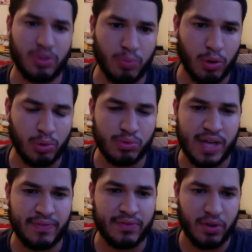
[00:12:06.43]
You won't lose
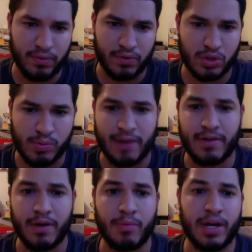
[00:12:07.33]
after the first round
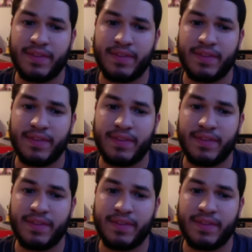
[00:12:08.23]
out of the way.